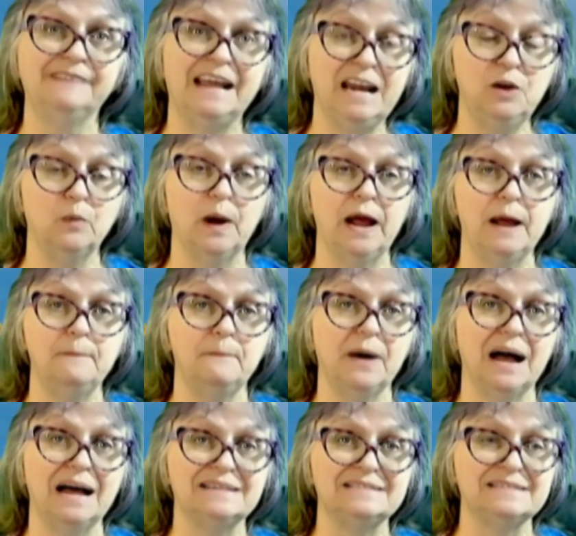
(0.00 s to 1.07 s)
Anyway,
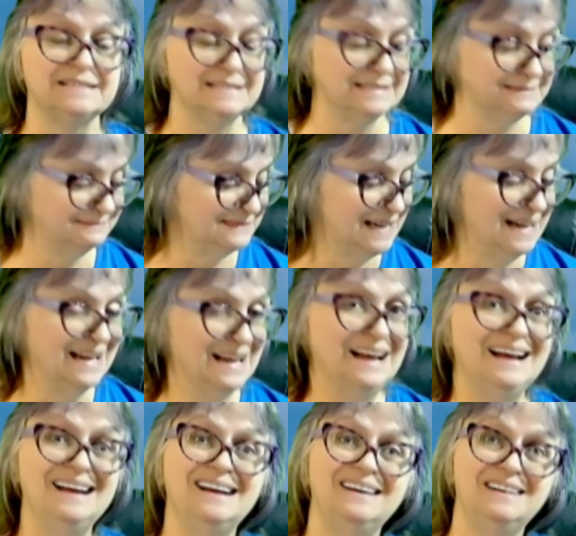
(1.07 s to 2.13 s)
but
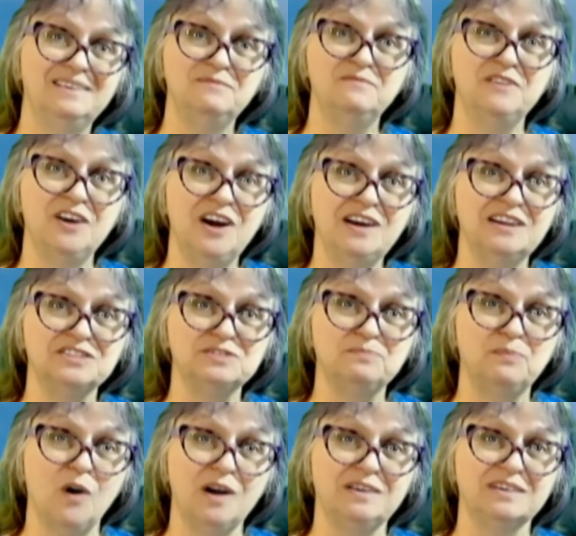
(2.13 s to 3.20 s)
I'm very
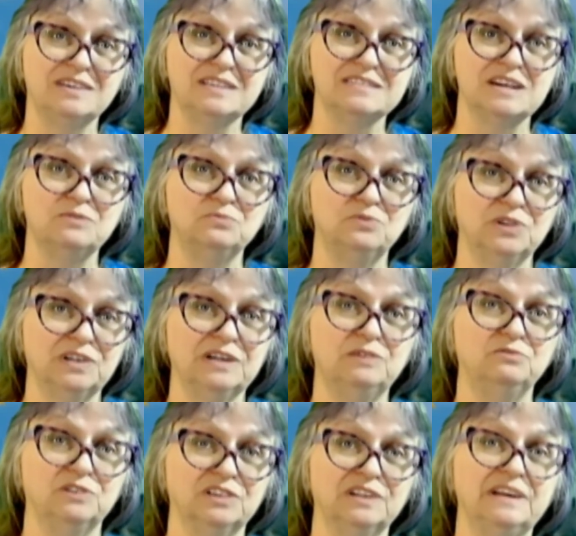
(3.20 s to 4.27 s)
disappointed because I really,
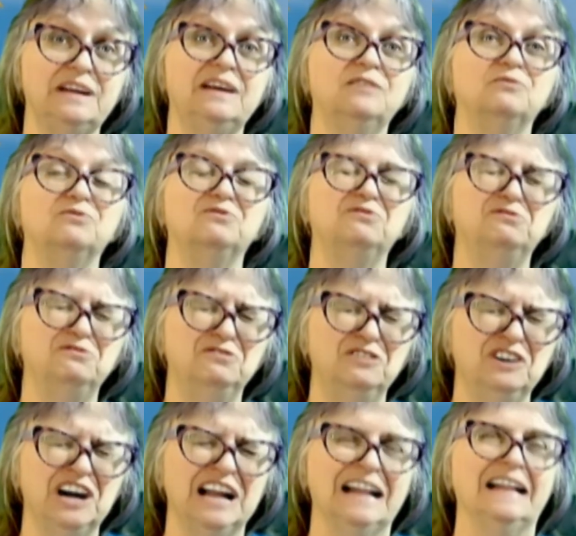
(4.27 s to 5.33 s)
really,
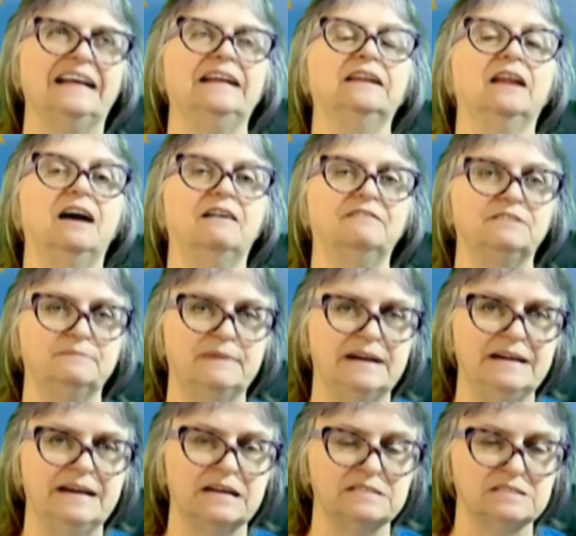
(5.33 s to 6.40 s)
really loved my
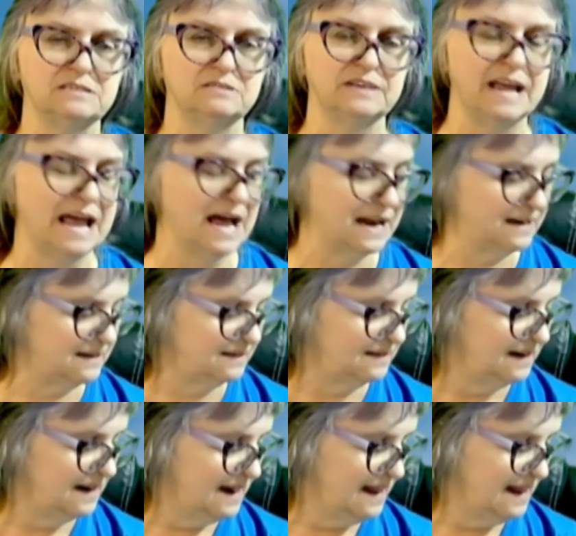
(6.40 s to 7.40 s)
Nesco canner.